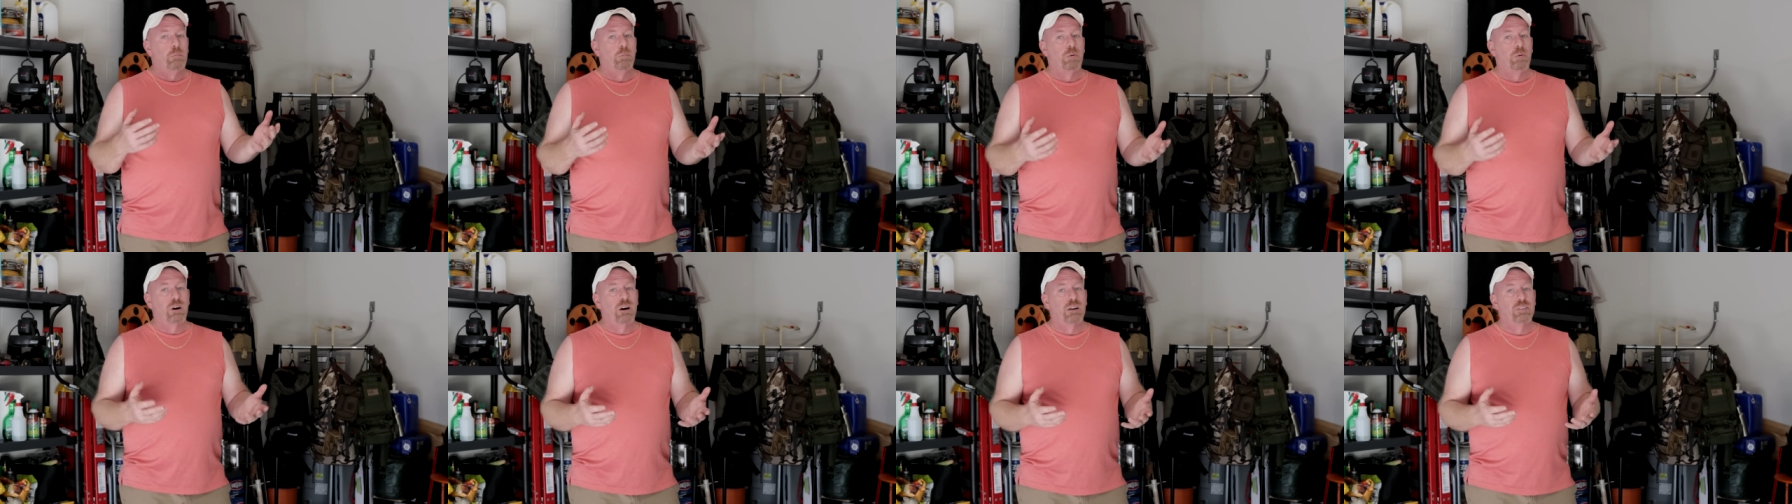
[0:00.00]

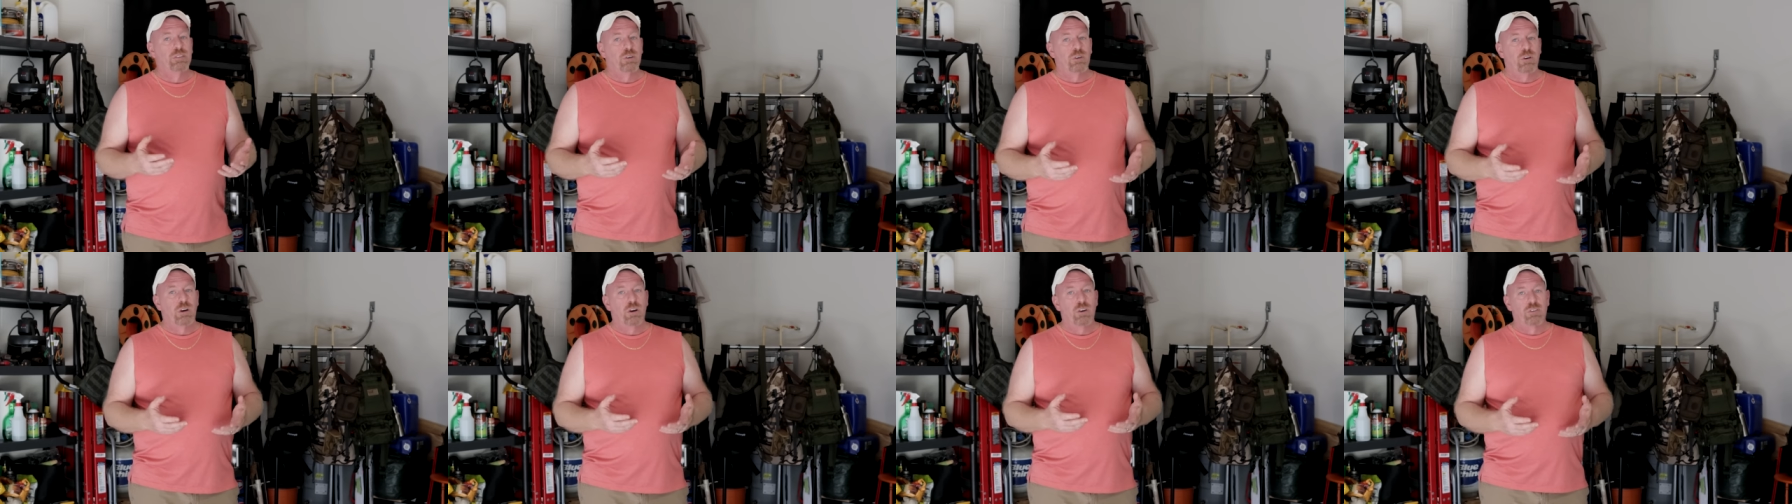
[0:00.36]

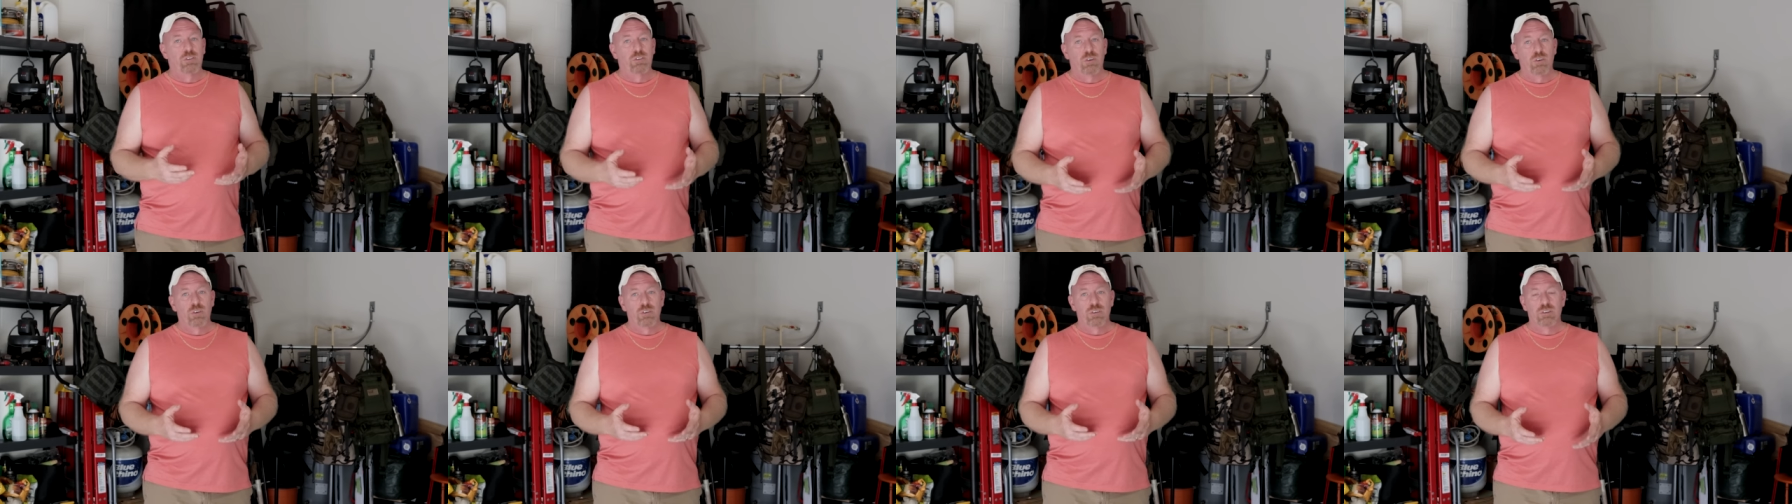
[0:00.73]
But there are
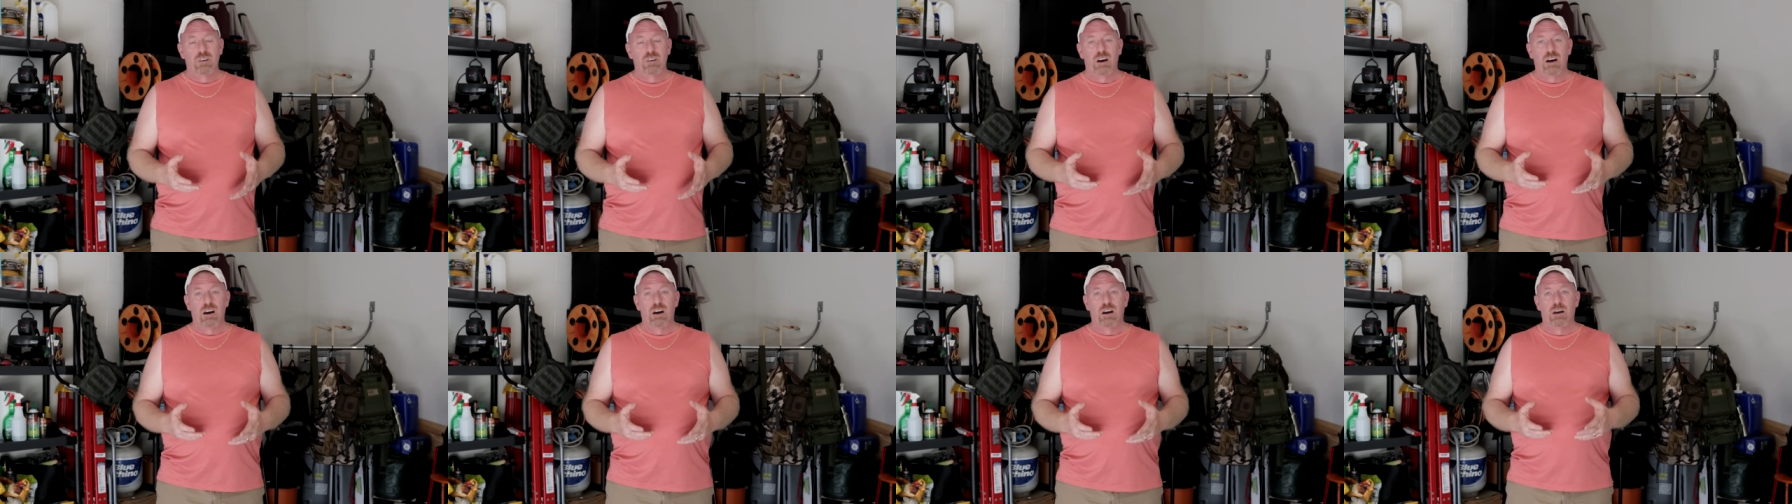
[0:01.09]
certain
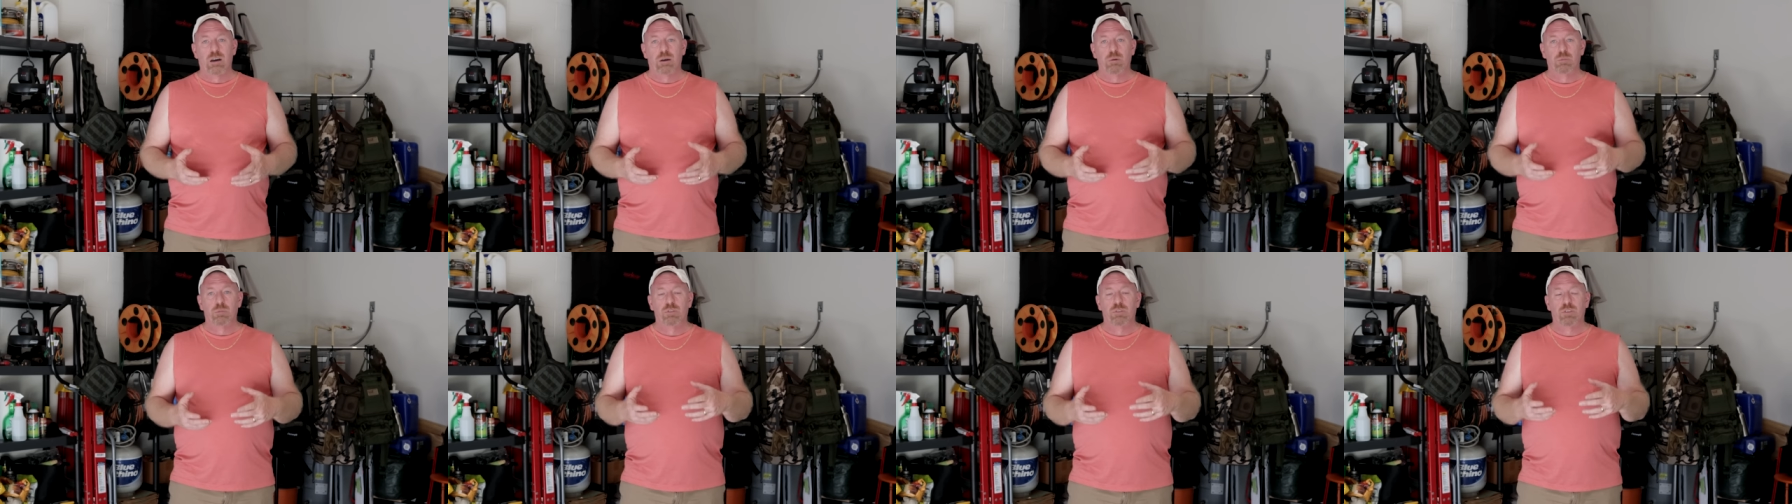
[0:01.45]

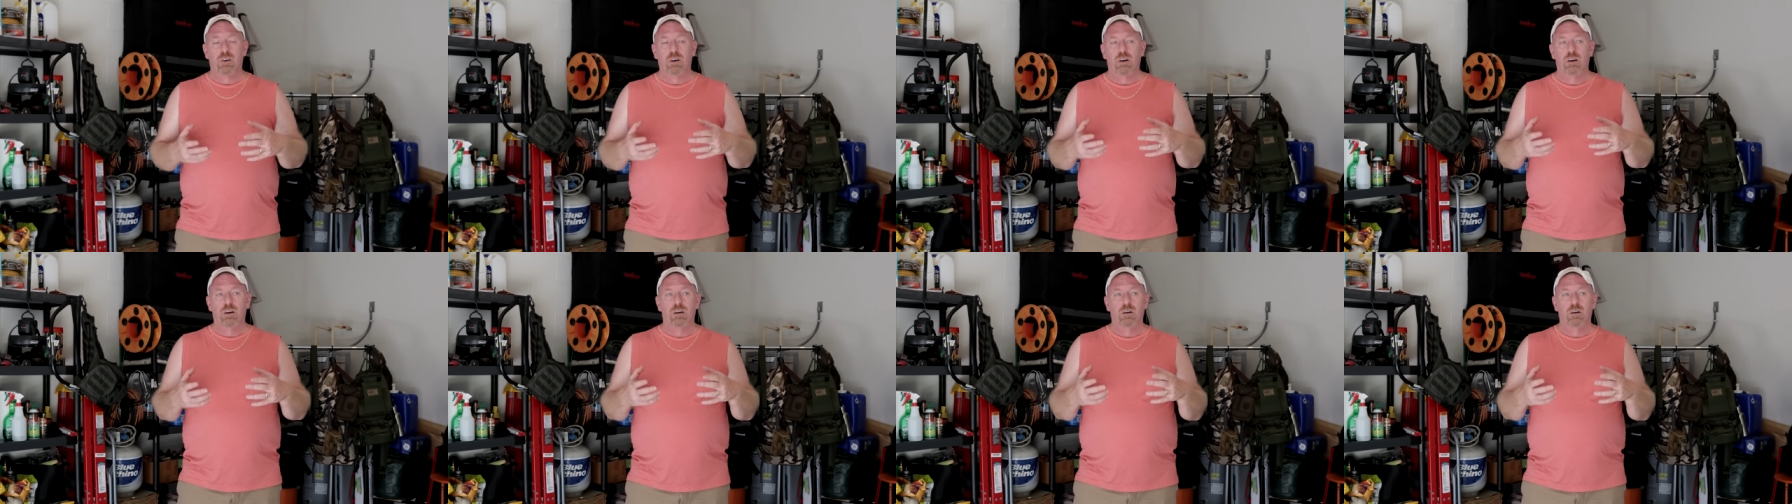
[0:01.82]
times